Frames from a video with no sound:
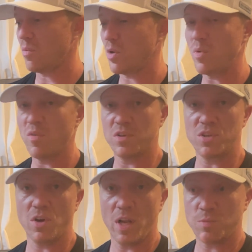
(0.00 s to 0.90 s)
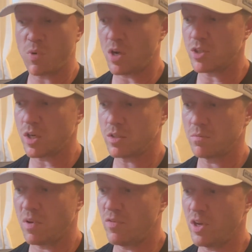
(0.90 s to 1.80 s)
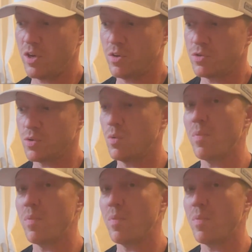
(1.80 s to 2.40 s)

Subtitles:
you move on to your next project, if you need a new tool,